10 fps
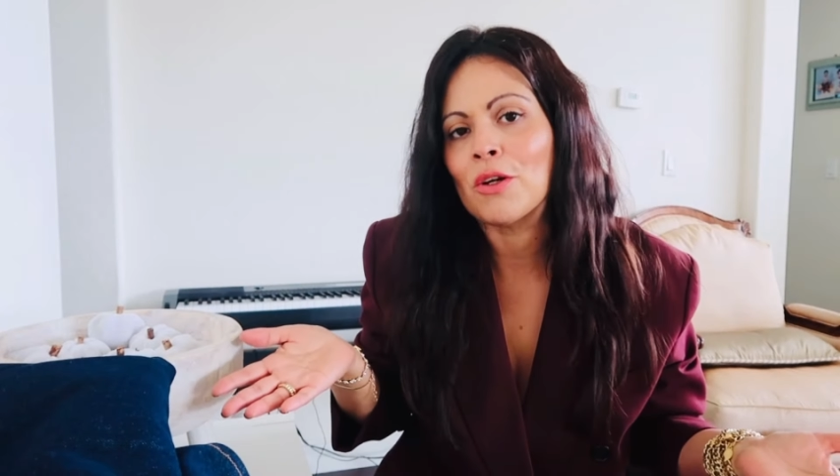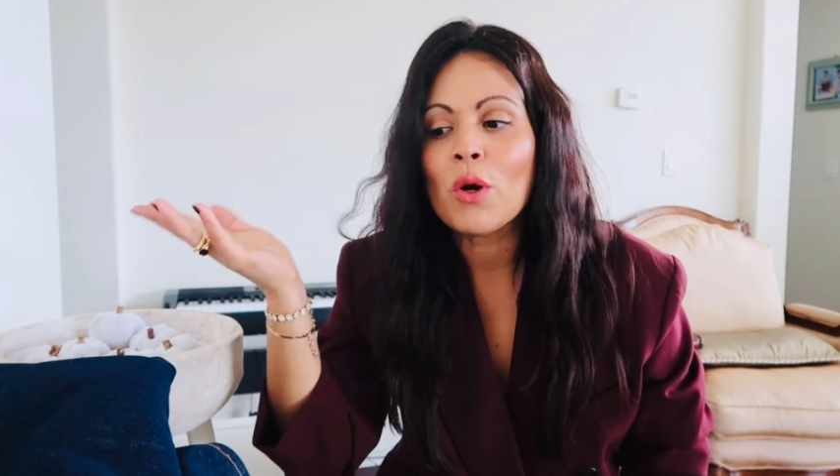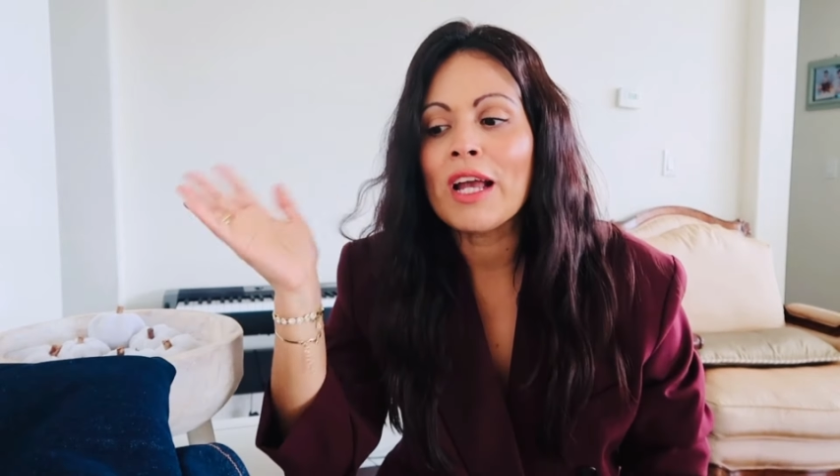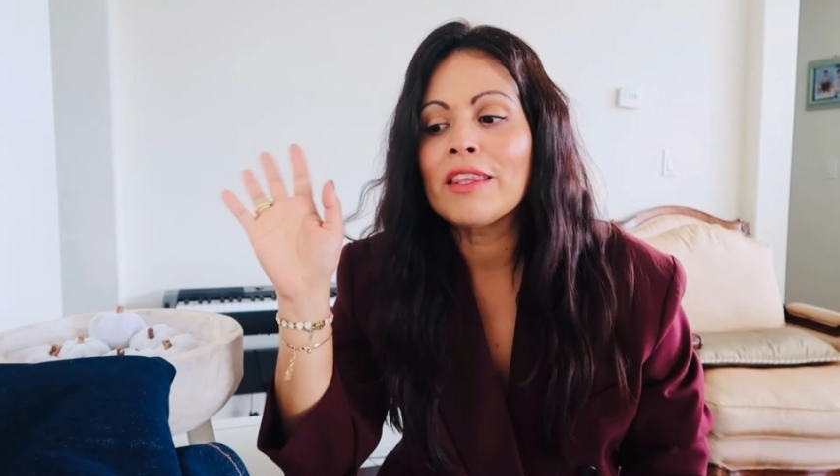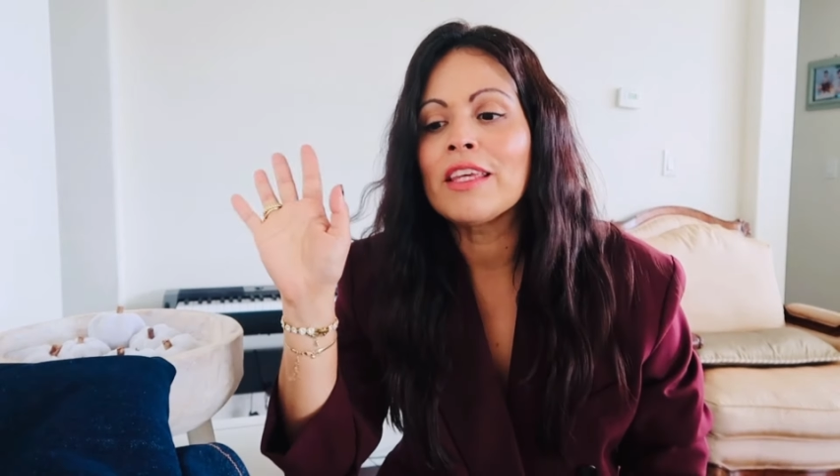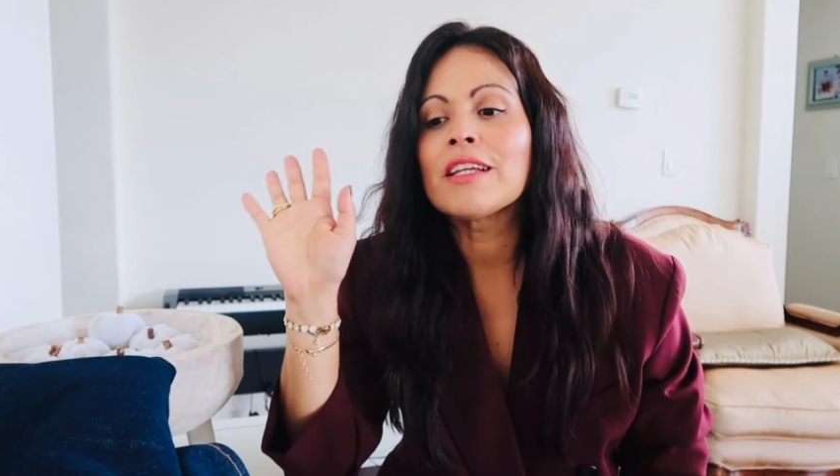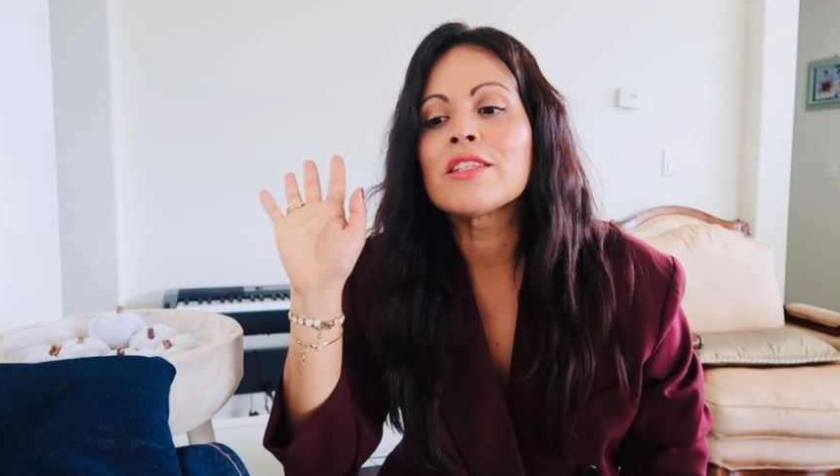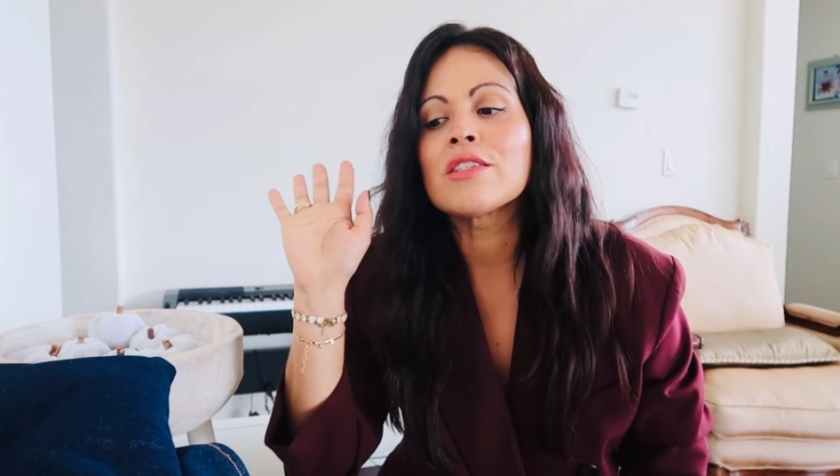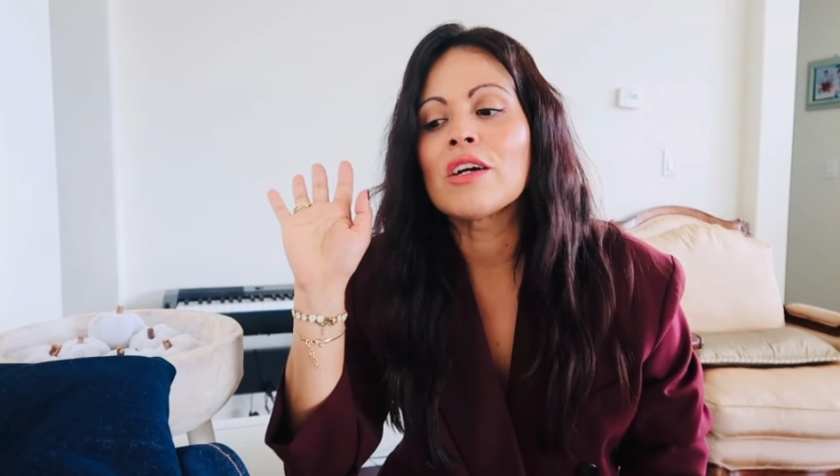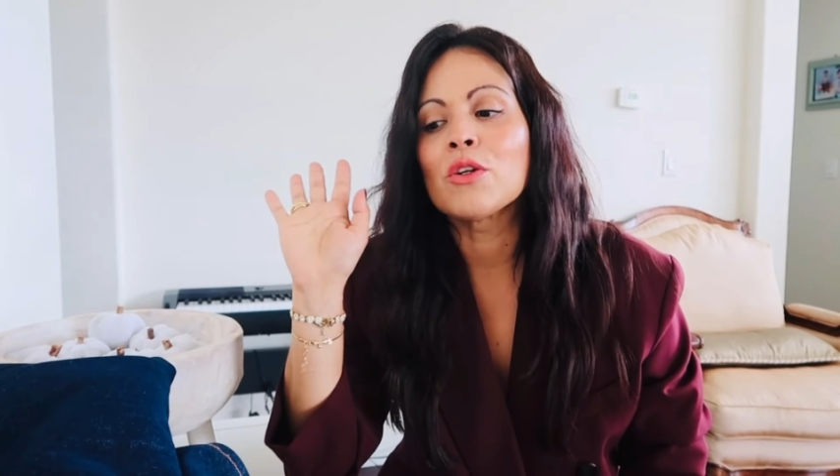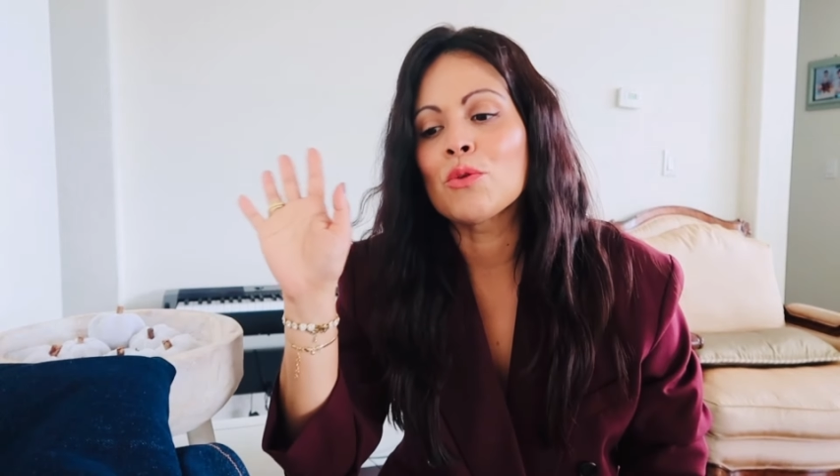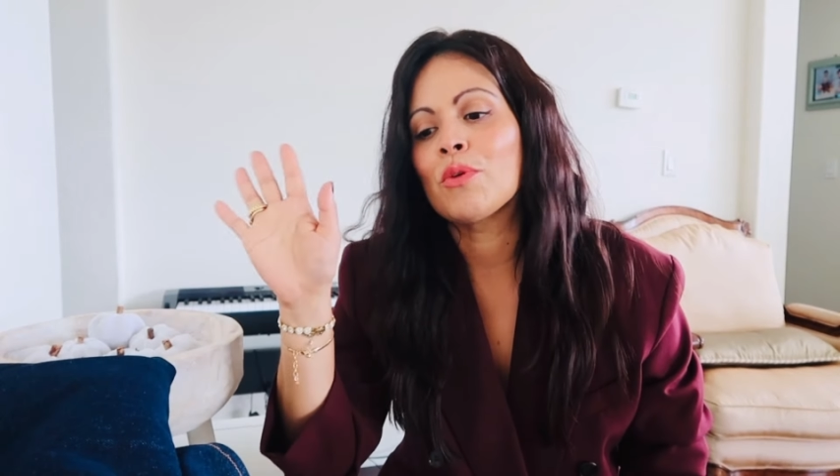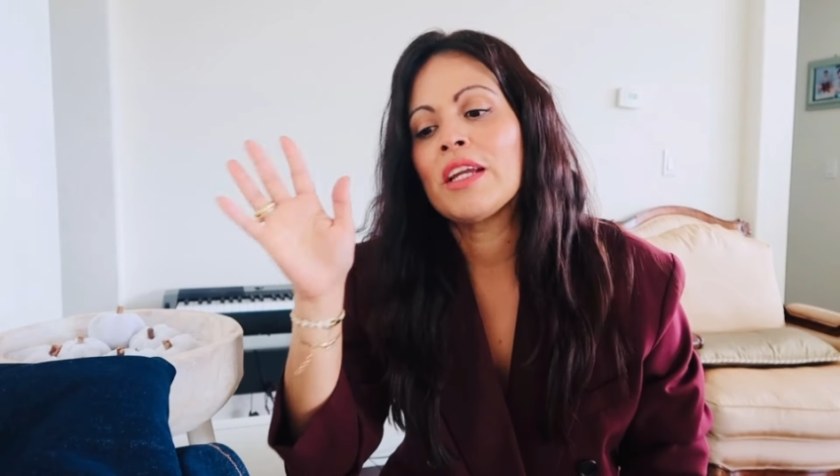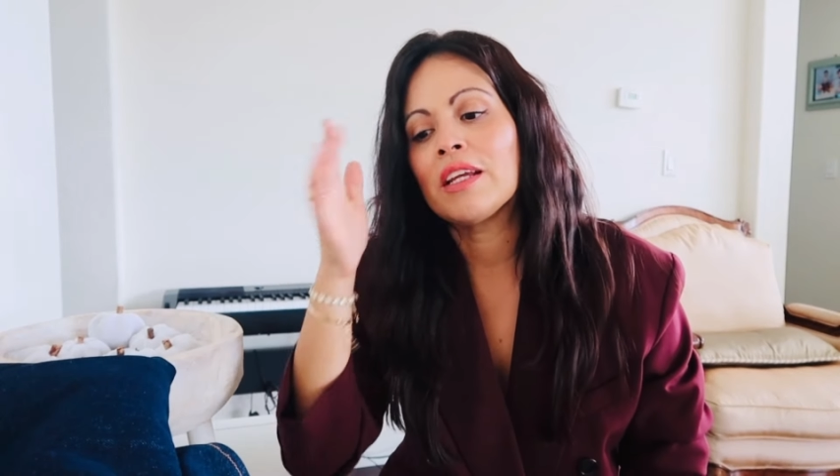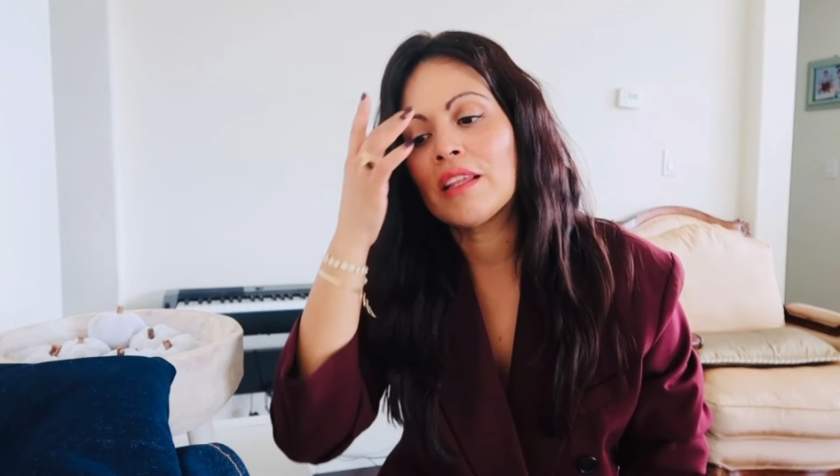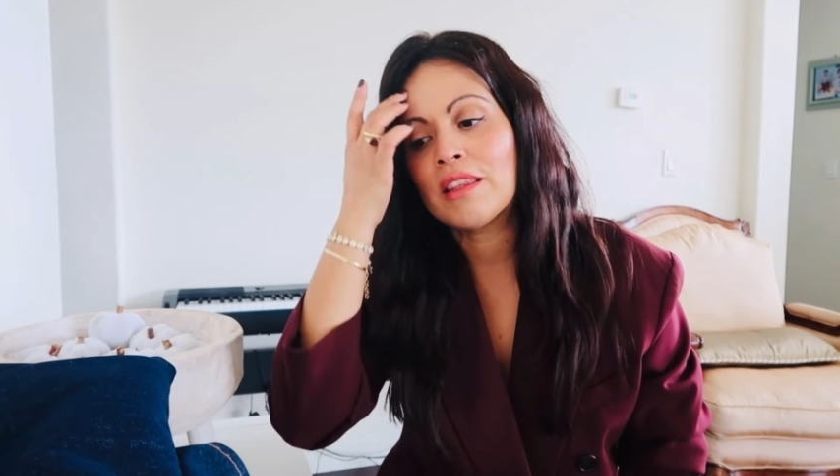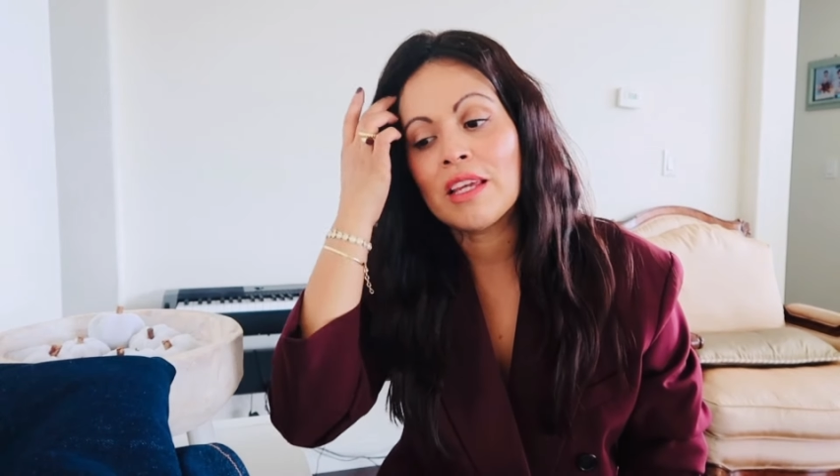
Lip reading: So I think it's a great